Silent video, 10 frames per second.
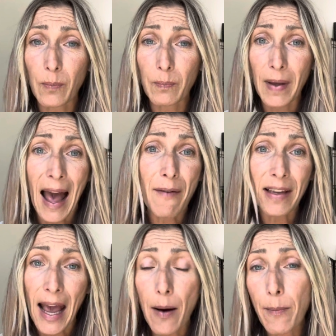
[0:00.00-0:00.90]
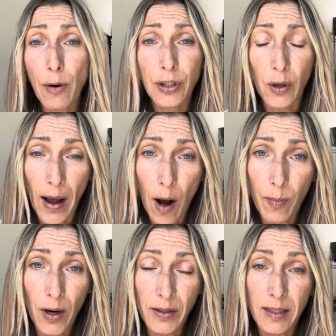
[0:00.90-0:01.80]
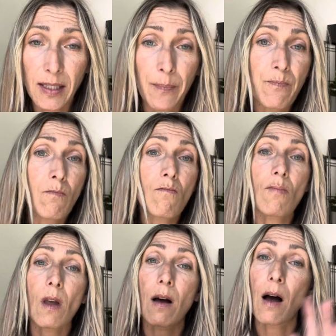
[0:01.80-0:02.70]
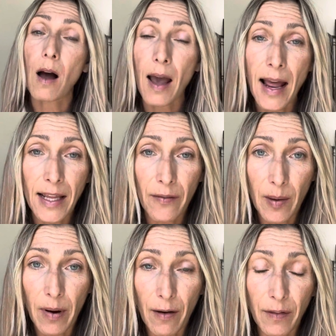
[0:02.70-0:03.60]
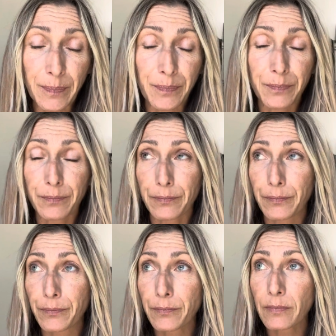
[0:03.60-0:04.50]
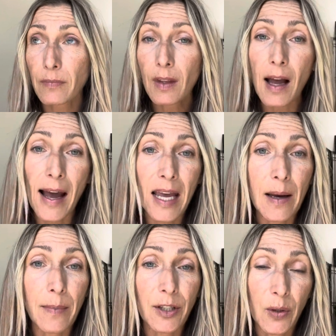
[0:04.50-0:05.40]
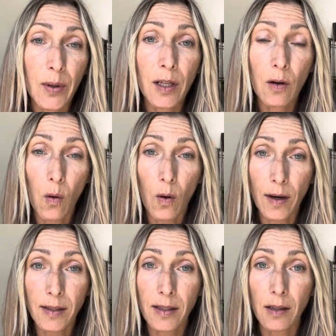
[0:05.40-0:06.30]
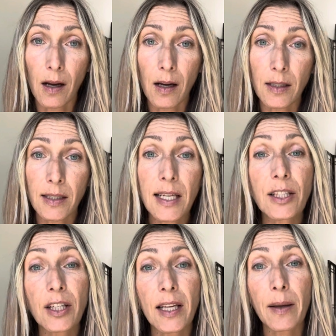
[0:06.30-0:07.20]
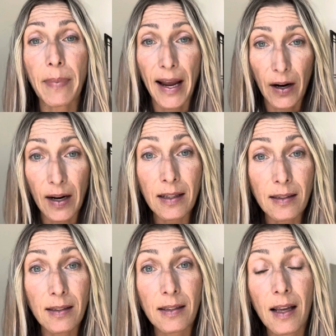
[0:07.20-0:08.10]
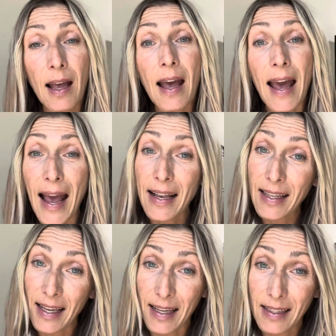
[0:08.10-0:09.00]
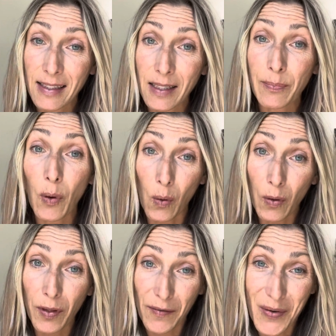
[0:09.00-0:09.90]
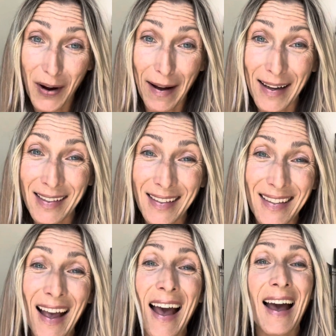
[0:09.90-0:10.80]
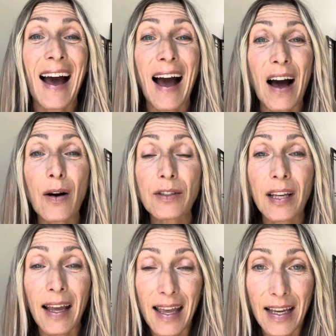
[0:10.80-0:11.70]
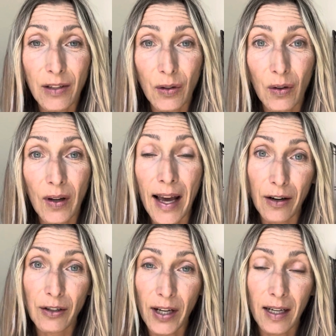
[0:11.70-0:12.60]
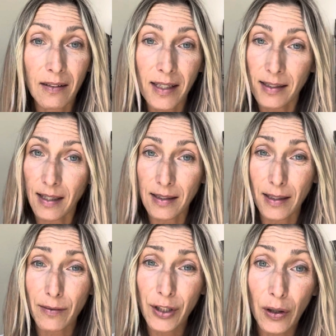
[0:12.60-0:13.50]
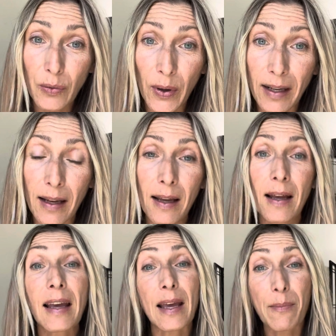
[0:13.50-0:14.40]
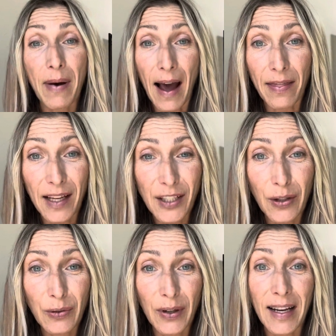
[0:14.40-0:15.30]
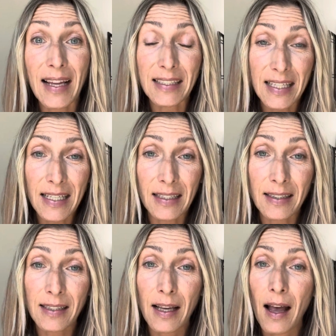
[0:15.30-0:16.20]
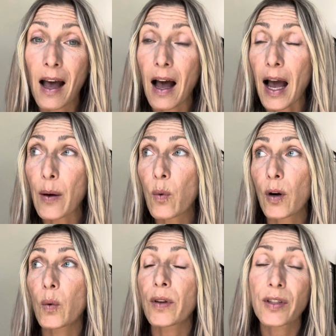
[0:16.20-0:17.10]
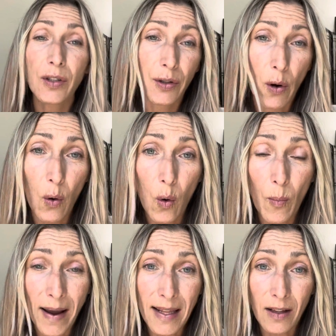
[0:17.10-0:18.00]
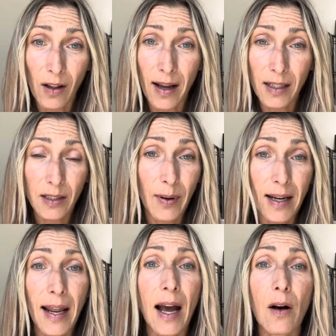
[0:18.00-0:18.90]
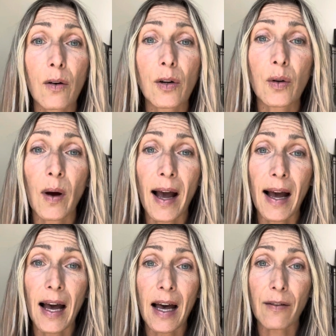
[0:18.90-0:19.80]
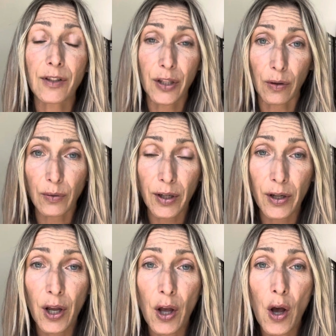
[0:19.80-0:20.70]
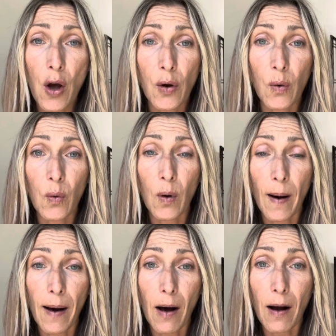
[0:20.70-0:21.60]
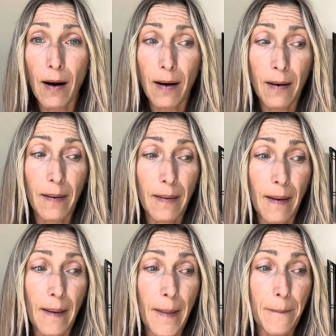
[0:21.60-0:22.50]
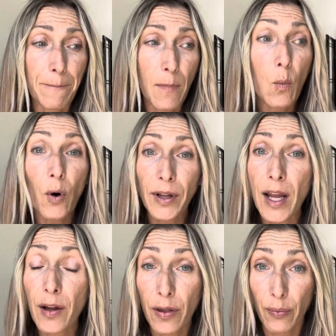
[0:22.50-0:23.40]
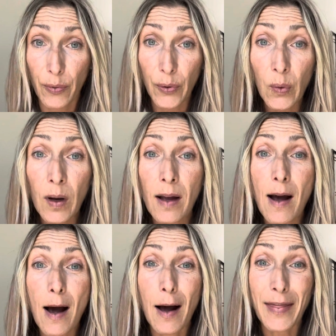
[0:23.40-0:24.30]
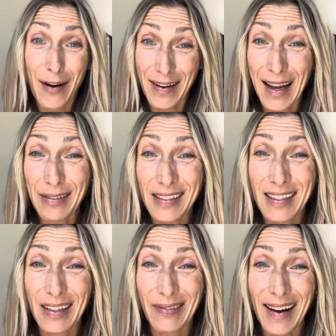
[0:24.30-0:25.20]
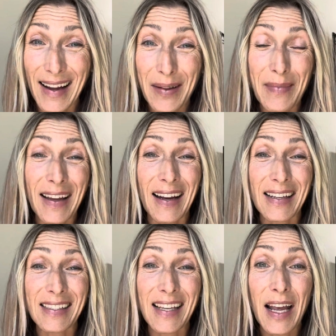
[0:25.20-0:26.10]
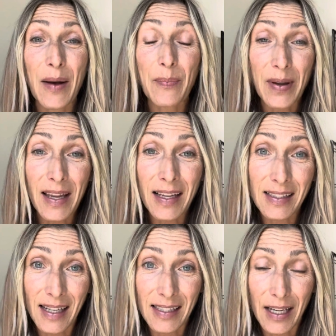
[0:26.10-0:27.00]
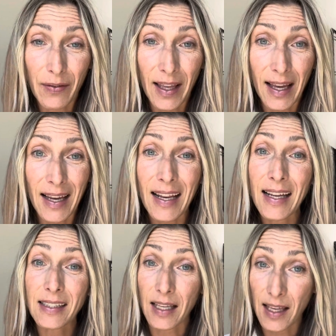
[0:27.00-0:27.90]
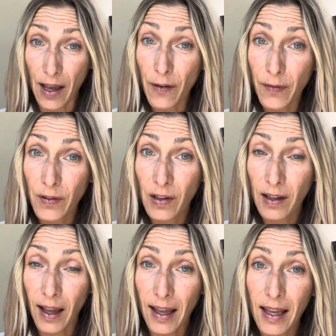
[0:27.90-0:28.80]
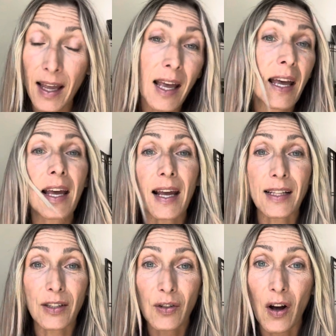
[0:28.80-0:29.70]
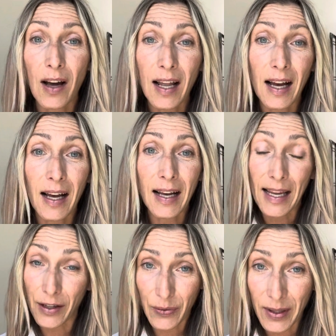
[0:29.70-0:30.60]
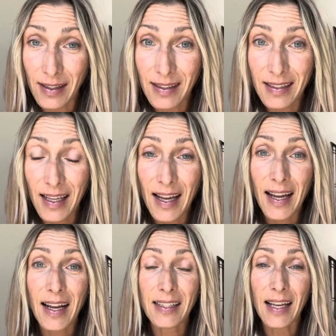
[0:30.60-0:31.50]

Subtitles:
having emotional outbursts, any of the above. I am doing a course on teaching parents and kids, both of you guys, how to handle energetically sensitive children, empathic children, and teens. I work with so many clients right now who have children who are working through their gifts, right? Because being a sensitive kid is a gift, okay? It's not a hindrance. It's